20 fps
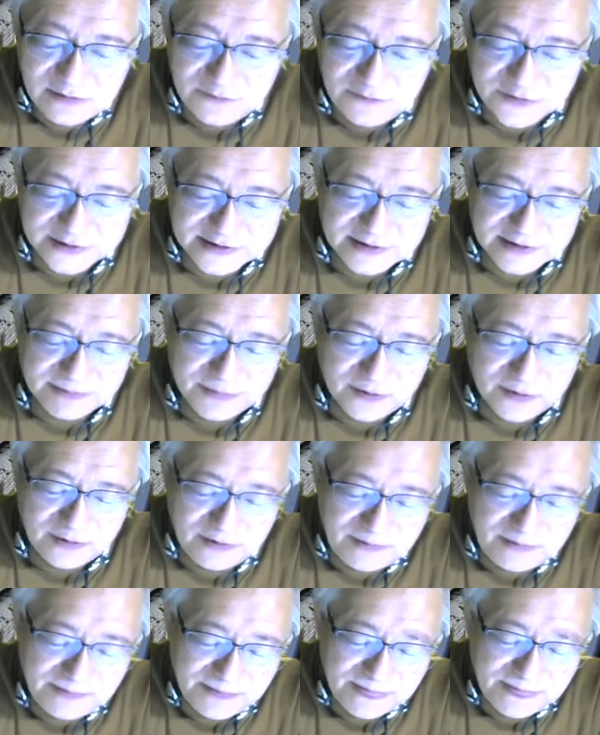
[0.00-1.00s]
For
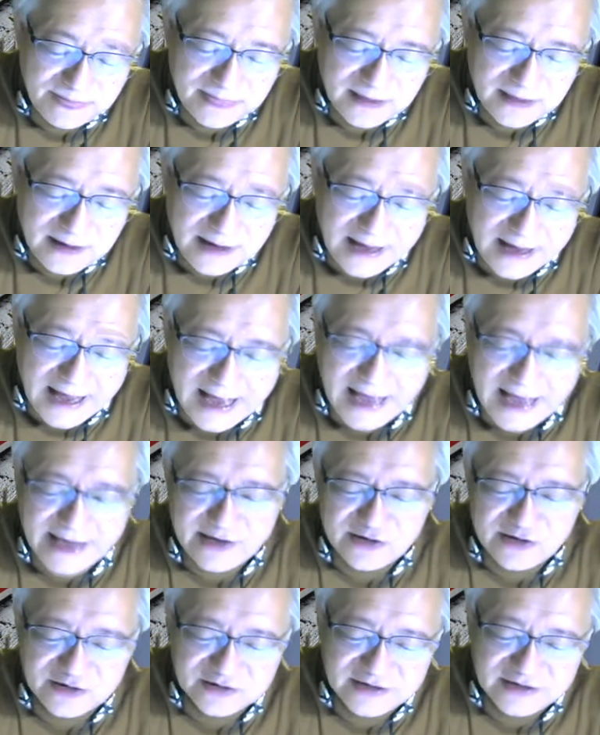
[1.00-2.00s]
example, I
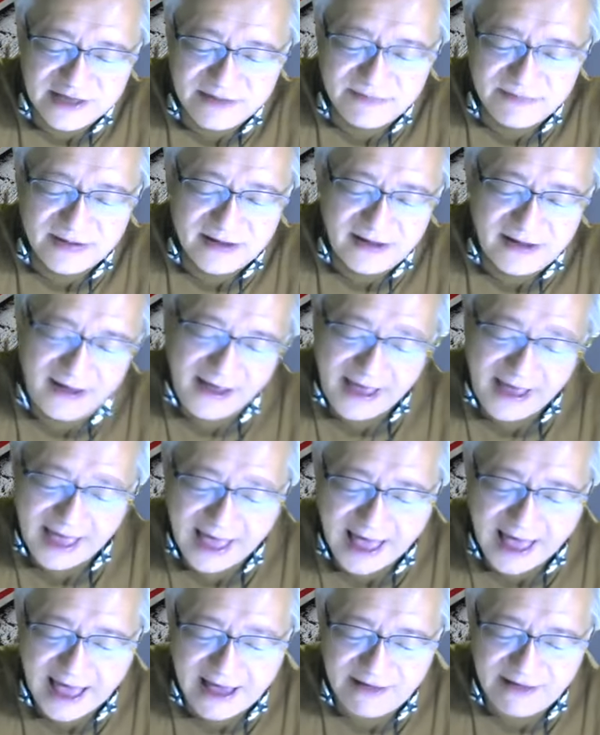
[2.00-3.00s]
could never
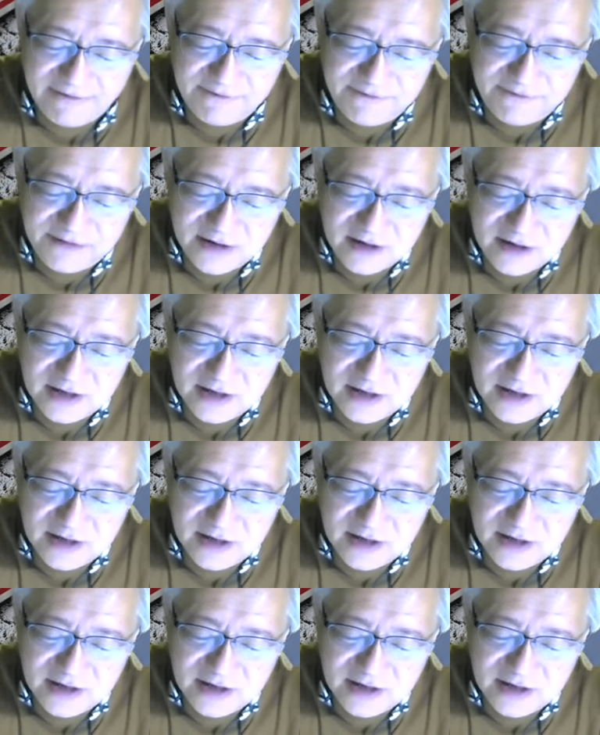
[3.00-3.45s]
have